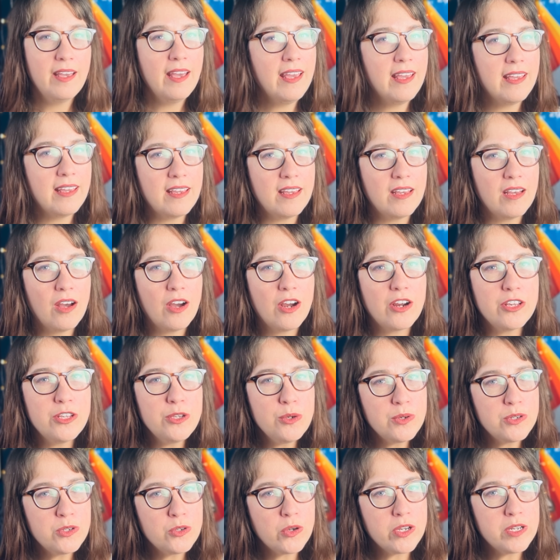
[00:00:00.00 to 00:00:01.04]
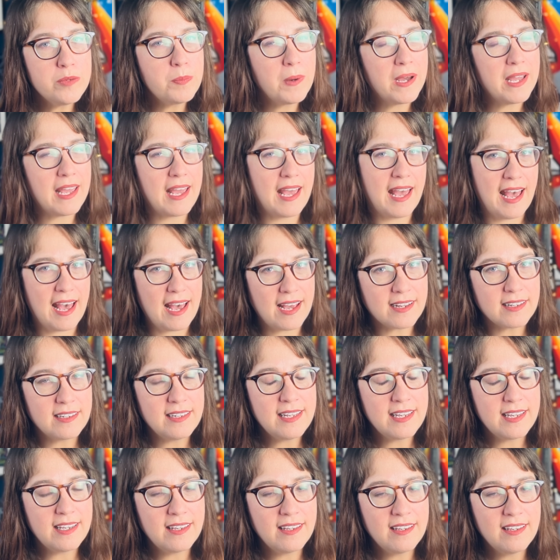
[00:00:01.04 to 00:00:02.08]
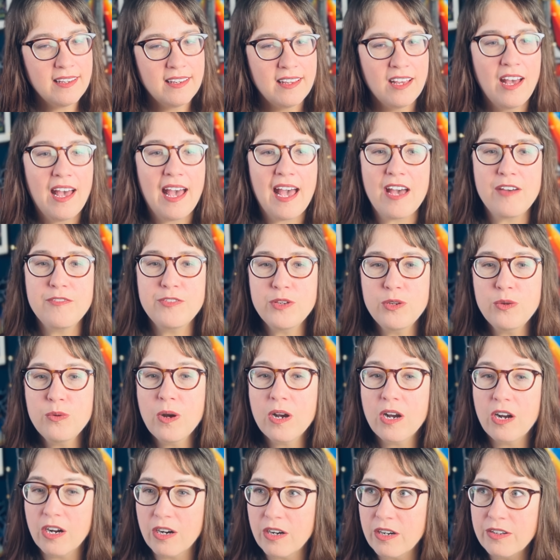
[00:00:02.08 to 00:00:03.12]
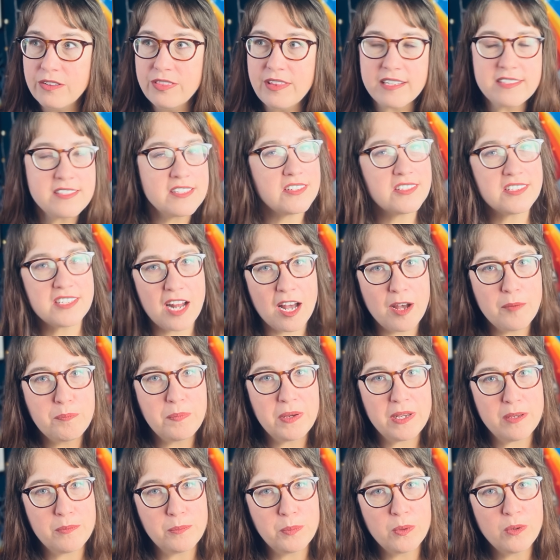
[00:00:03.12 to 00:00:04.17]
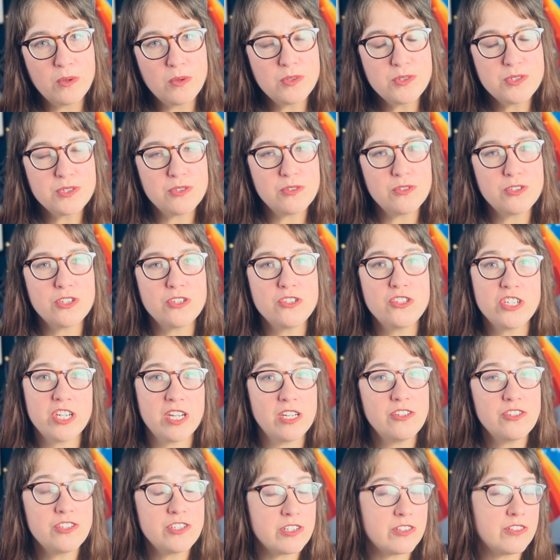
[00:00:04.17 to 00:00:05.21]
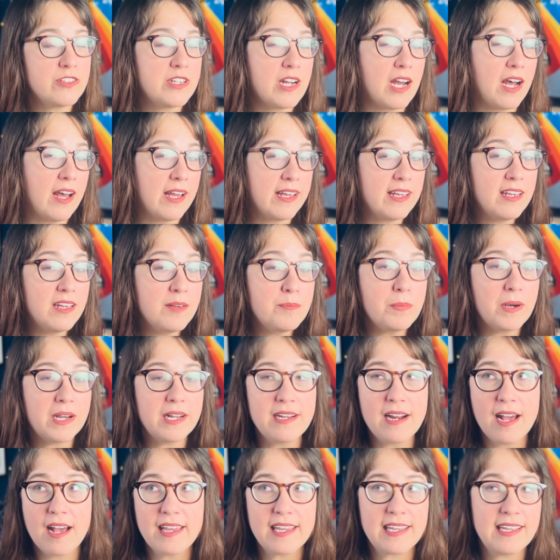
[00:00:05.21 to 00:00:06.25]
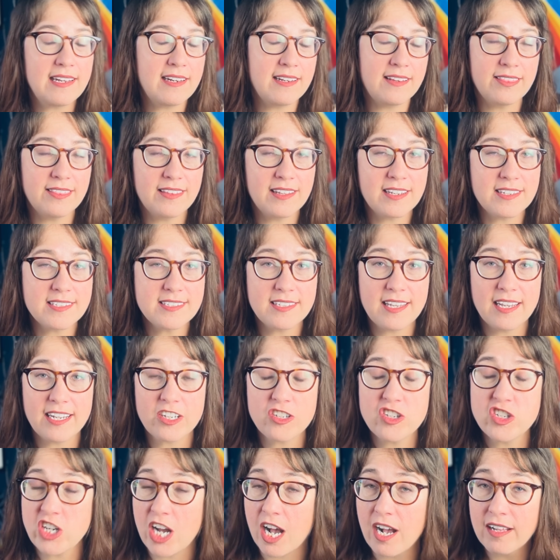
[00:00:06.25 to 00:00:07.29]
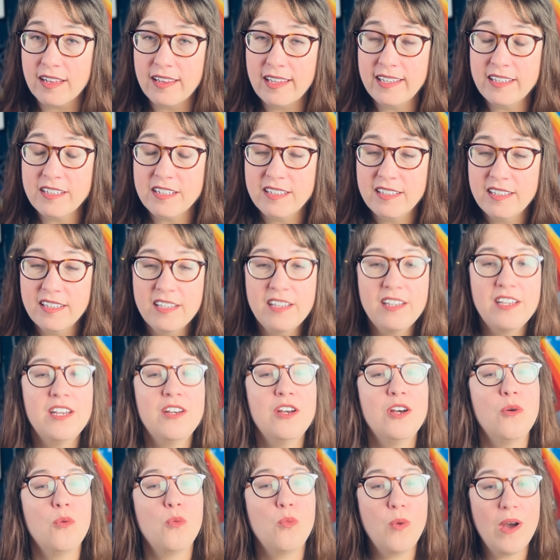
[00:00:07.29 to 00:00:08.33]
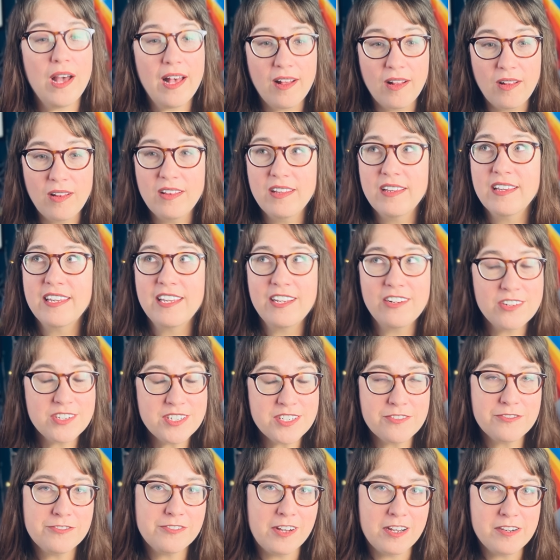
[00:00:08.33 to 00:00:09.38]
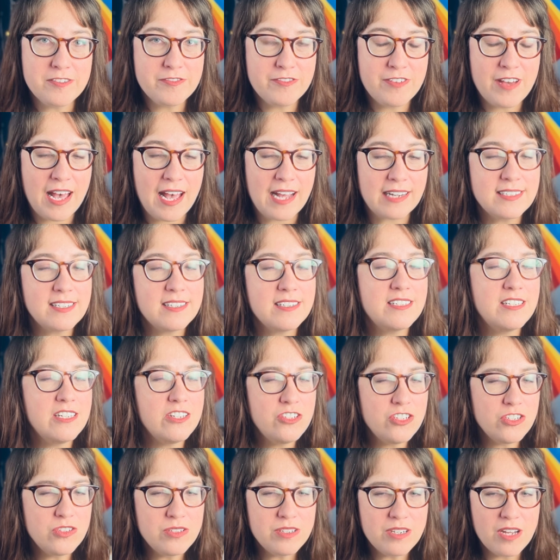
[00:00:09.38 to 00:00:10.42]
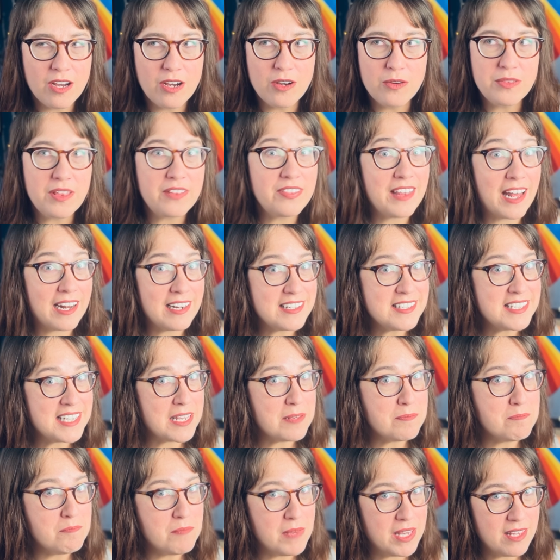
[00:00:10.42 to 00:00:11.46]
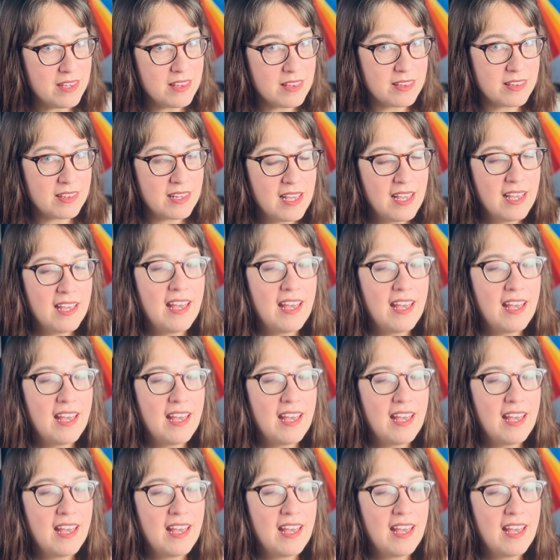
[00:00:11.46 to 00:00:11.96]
Hey, are you annoyed by acne? Have you heard that to stop pimples, you should change your diet by not eating things like chocolate? Well, here's a fun fact. Did you know that that is a myth?